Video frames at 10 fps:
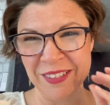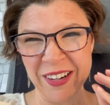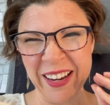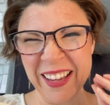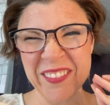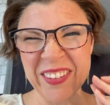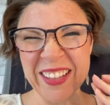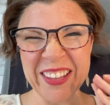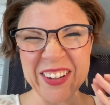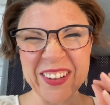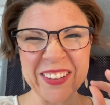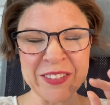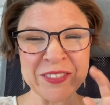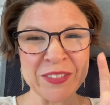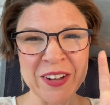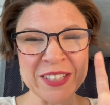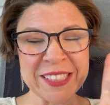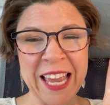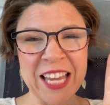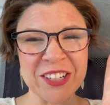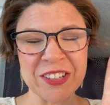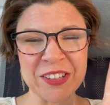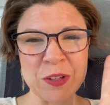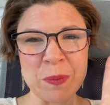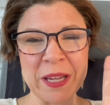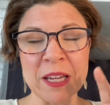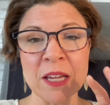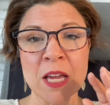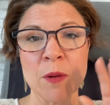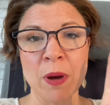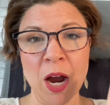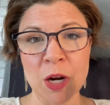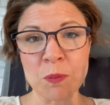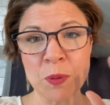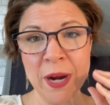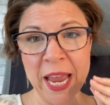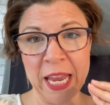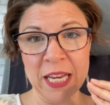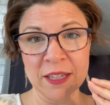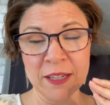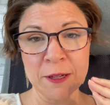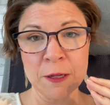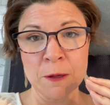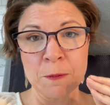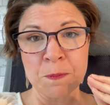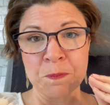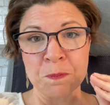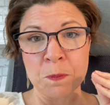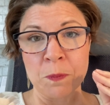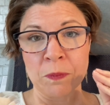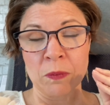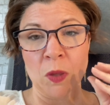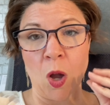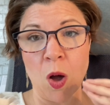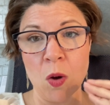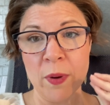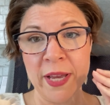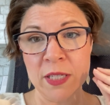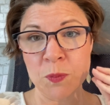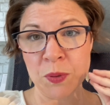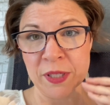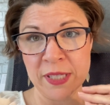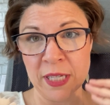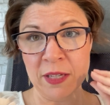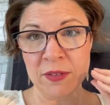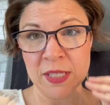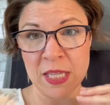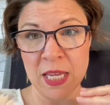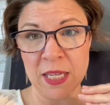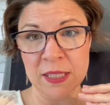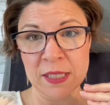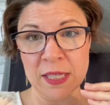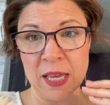All right, I feel a little scattered a little bit, but our brain always perceives things